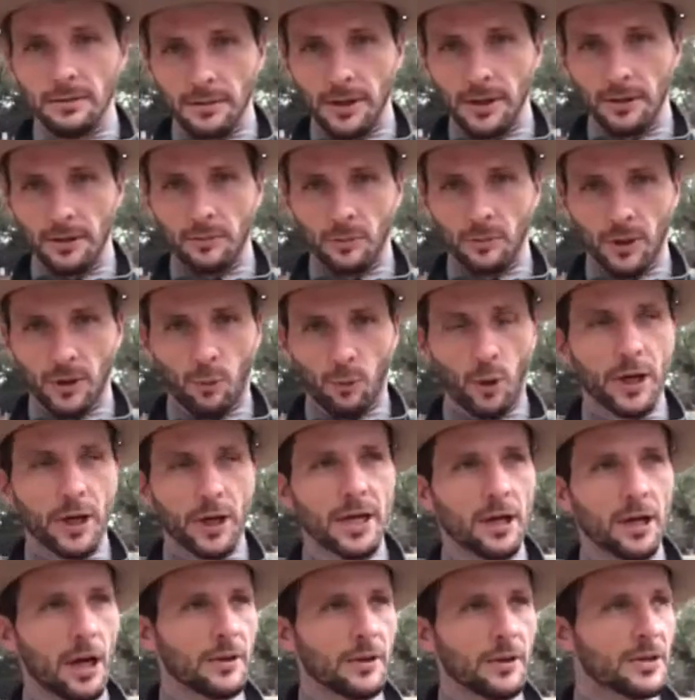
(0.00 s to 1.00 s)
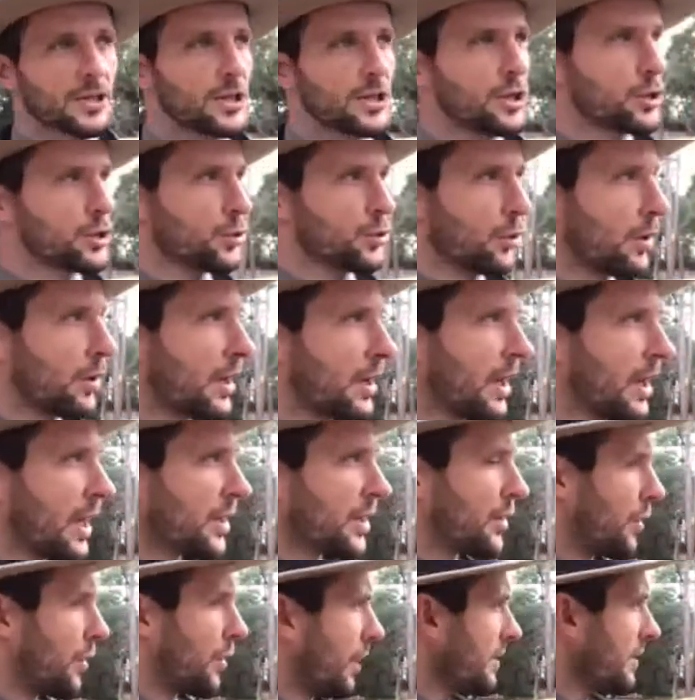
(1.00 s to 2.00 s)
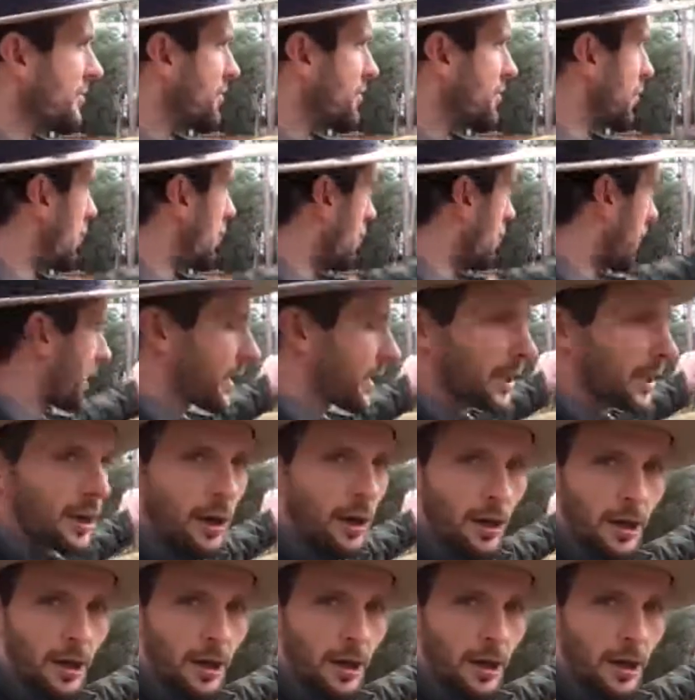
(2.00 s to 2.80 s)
They're working on the seashore. They're also working